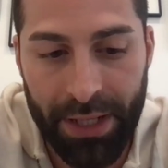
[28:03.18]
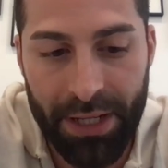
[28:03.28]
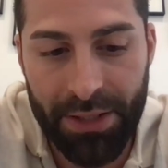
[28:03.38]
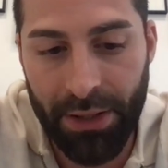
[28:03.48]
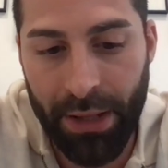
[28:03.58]

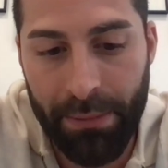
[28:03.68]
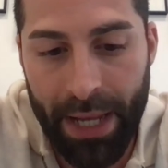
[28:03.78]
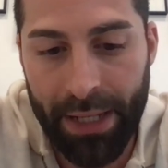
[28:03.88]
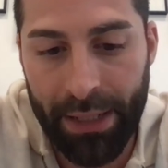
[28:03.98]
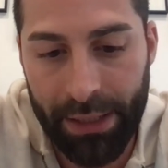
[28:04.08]
easier than
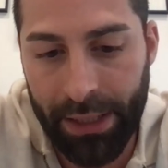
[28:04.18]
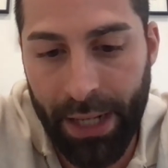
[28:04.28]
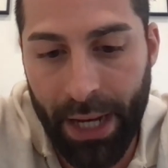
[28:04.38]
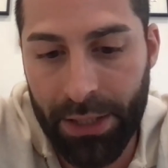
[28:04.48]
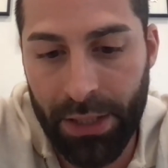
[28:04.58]
making a
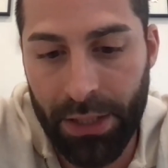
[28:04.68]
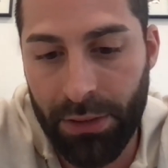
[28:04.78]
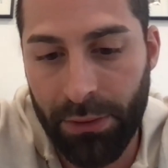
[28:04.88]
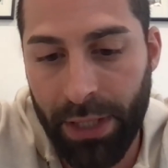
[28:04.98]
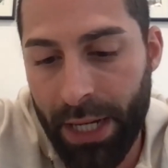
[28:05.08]
connection
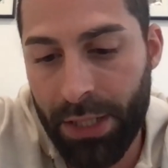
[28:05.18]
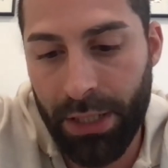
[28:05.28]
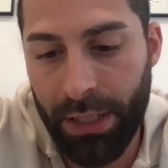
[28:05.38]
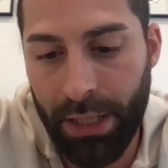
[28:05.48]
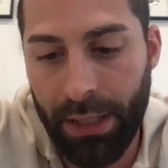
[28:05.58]
to an
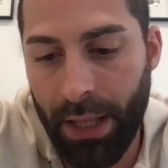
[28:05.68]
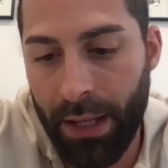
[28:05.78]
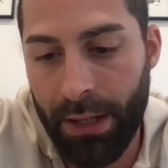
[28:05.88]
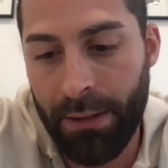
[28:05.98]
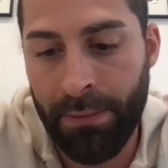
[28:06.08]
agent and
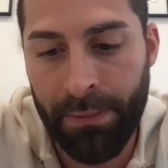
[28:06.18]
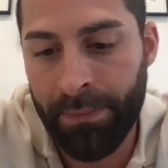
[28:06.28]
then